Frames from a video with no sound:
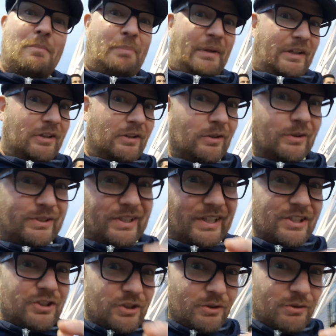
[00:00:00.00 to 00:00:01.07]
because
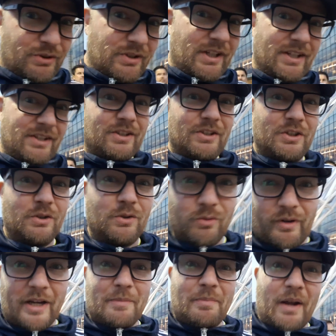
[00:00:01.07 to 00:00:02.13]
in due season you'll
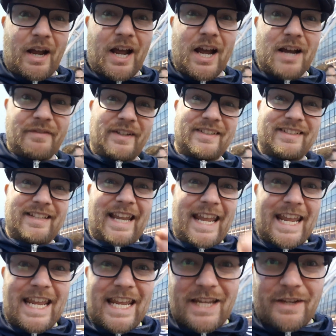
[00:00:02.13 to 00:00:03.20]
reap a harvest
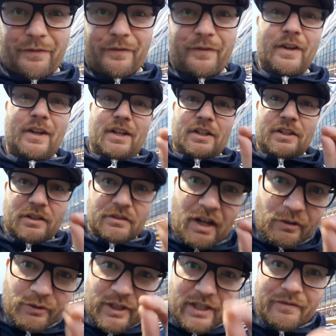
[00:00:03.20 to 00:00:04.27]
if you
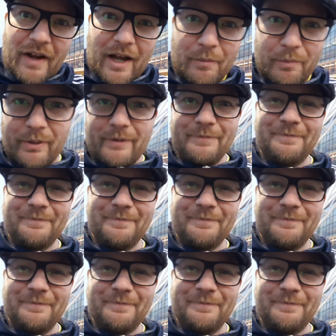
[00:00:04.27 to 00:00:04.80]
don't give up.